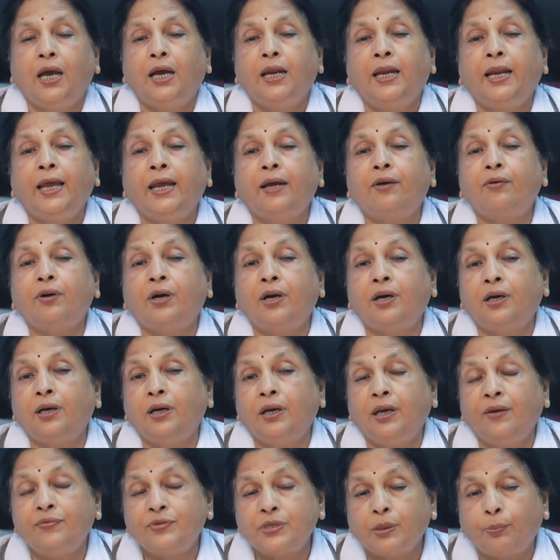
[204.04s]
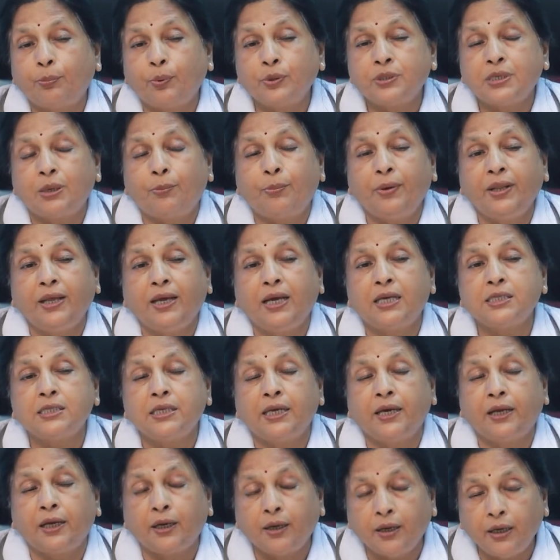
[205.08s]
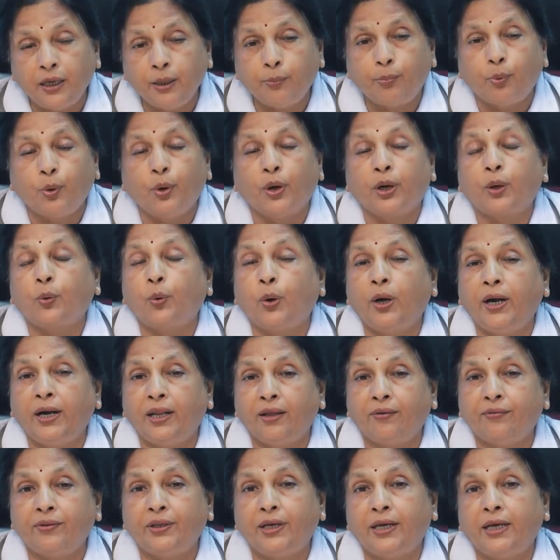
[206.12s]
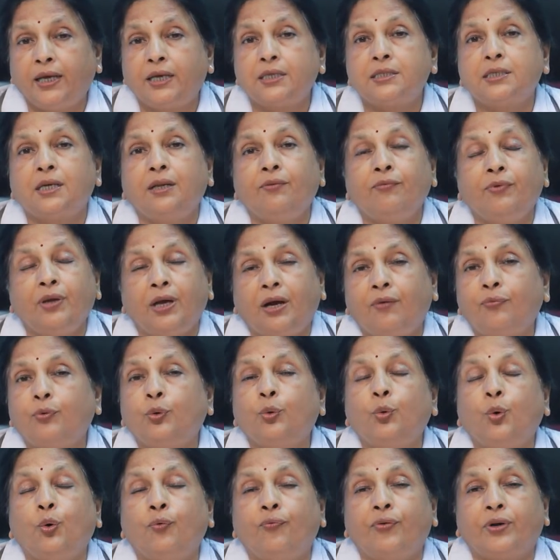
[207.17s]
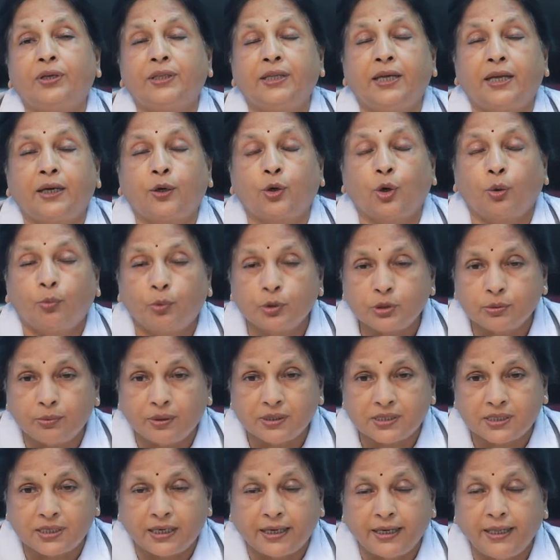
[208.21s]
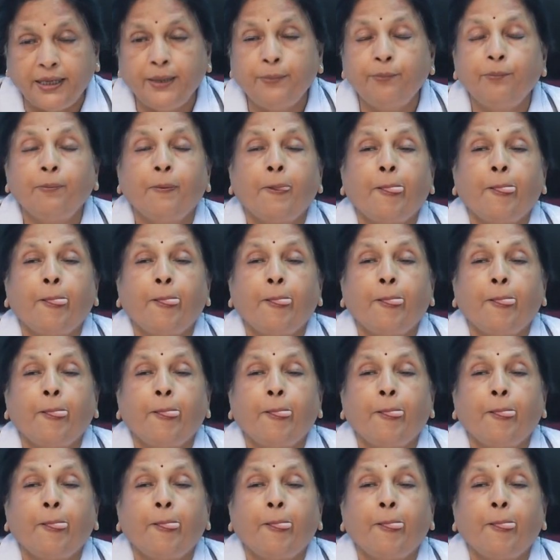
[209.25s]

Like if somebody has a really poor quality of the eggs, then we have to go for their chromosomal study